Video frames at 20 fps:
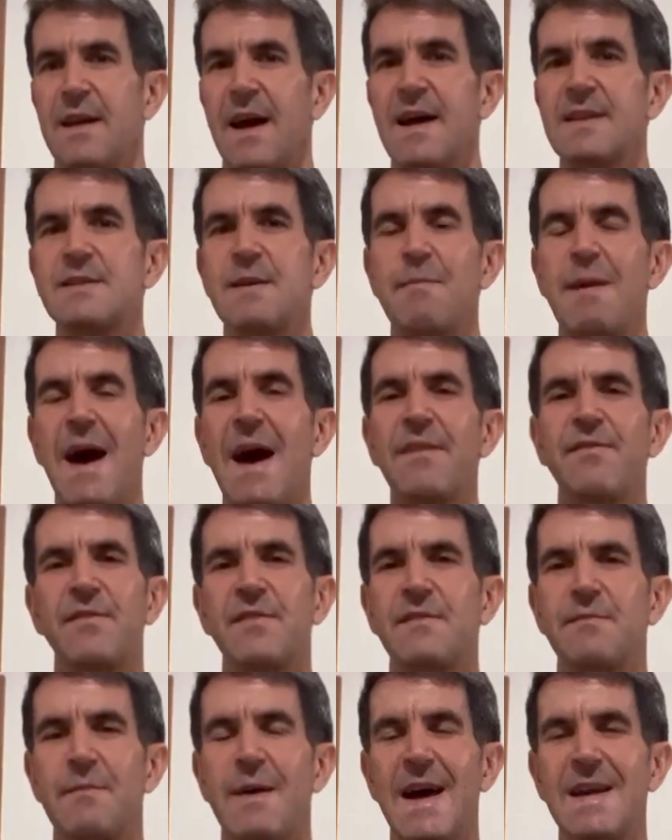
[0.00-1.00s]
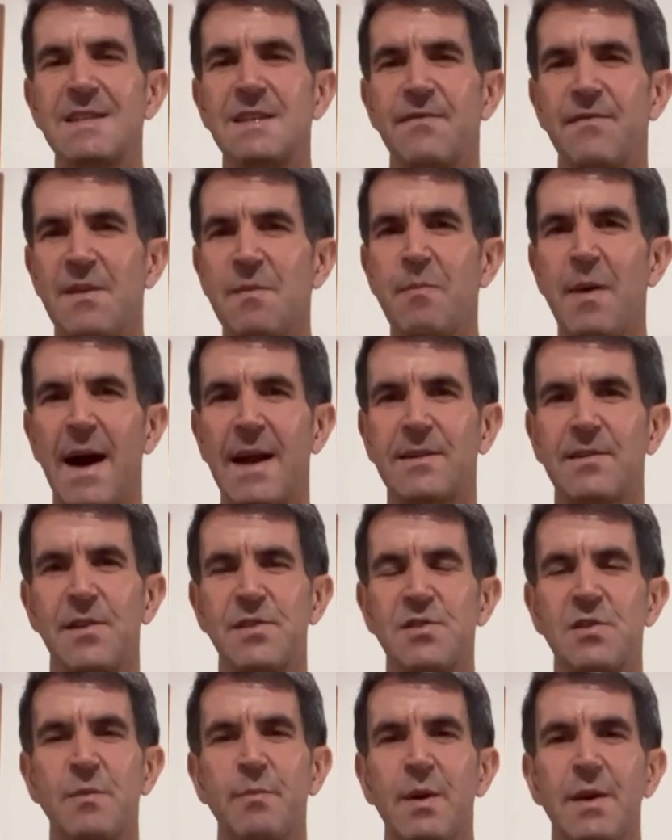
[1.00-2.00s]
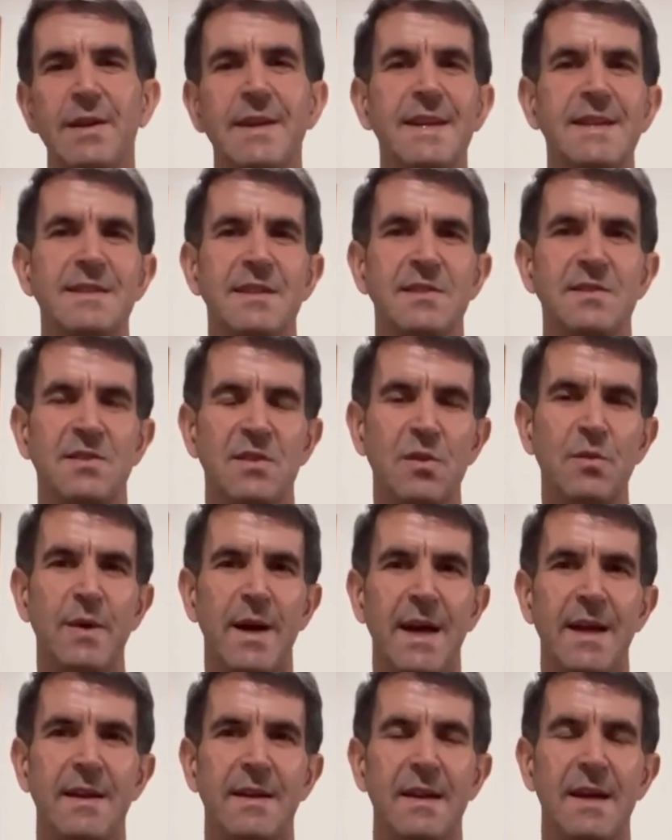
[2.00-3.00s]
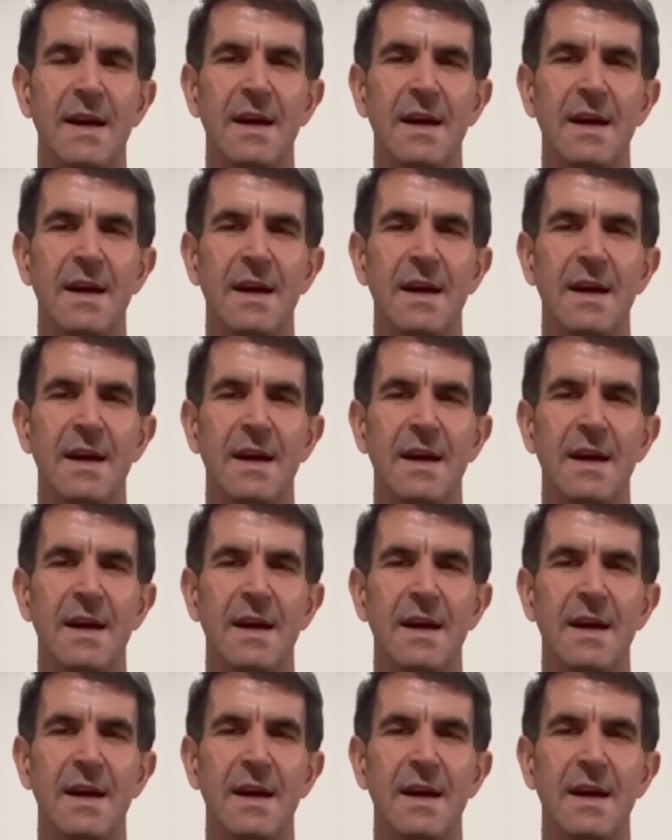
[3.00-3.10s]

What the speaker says: has a massive impact on your ability to do it.